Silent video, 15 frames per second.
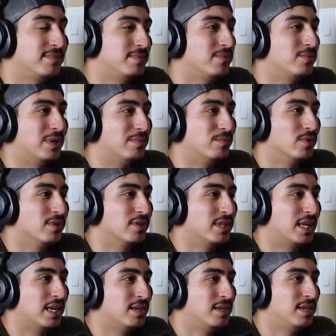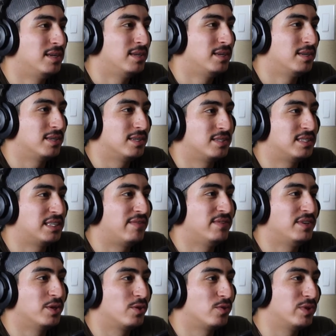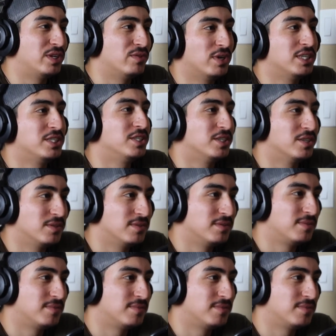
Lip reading: way more than that. Like 7-3 ratio